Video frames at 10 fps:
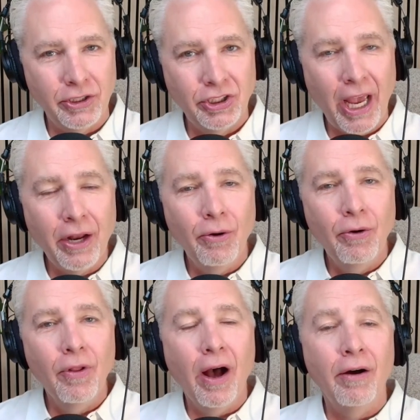
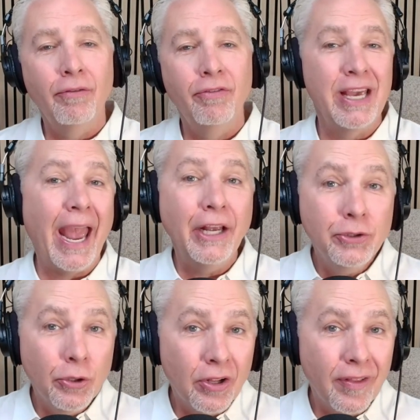channel of the
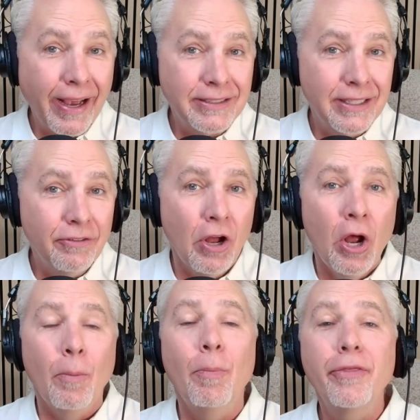Angel Collective,
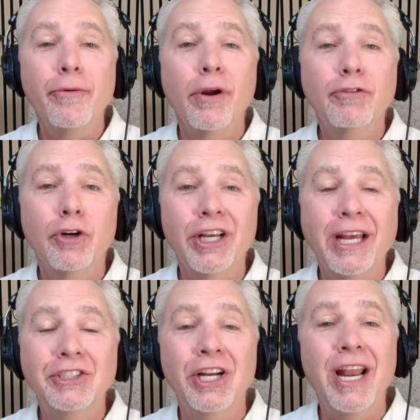Mother of
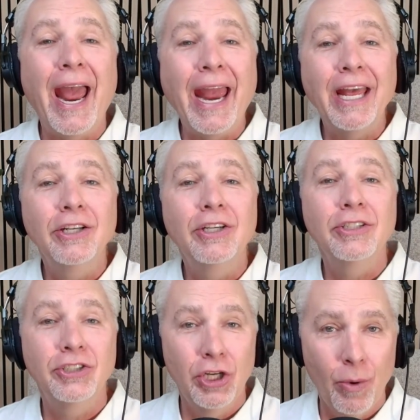Creation, and
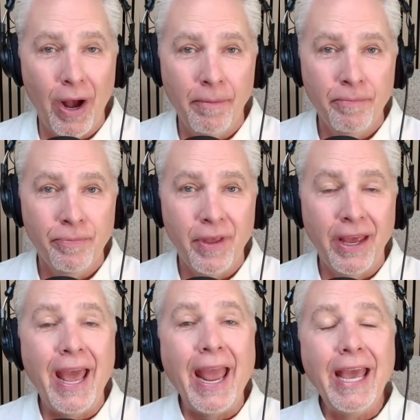Yeshua.
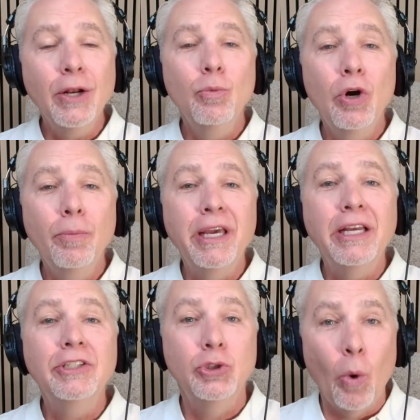And Ann will be
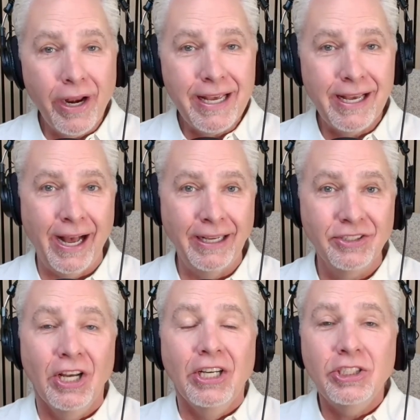joining us
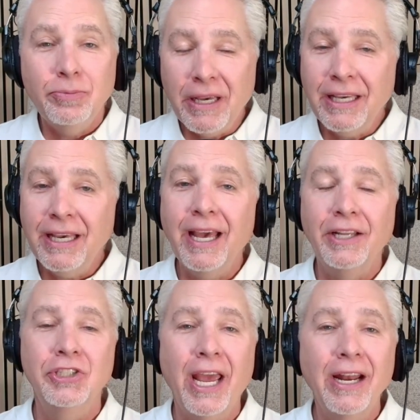speaking
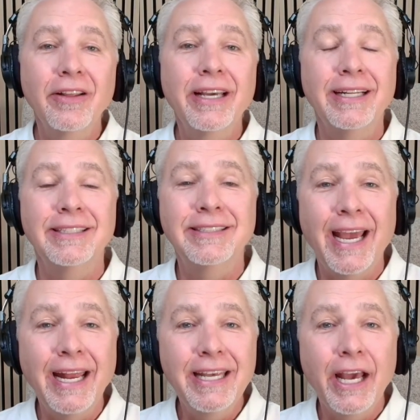and channeling at the
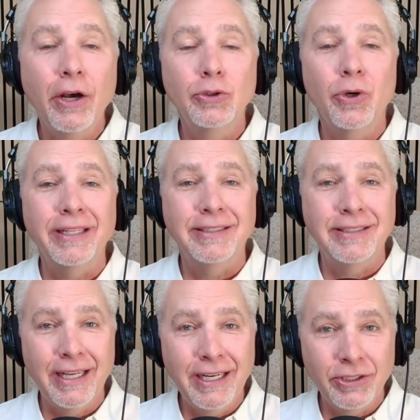San Diego
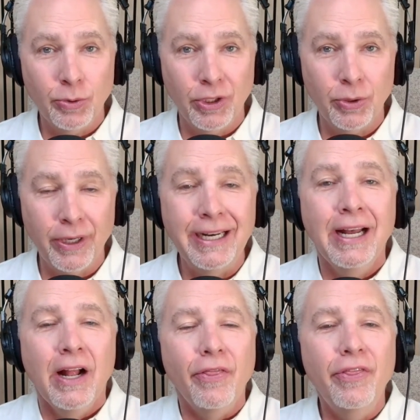Transcendence Retreat
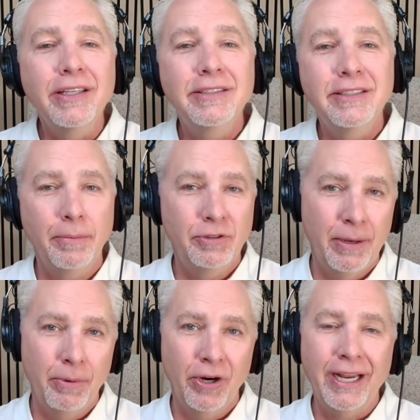this
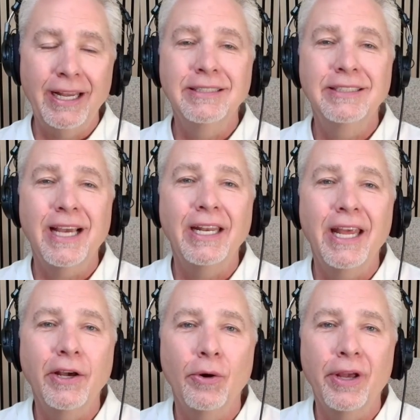September in San
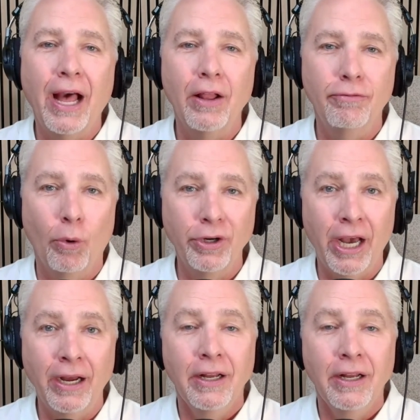Diego, California.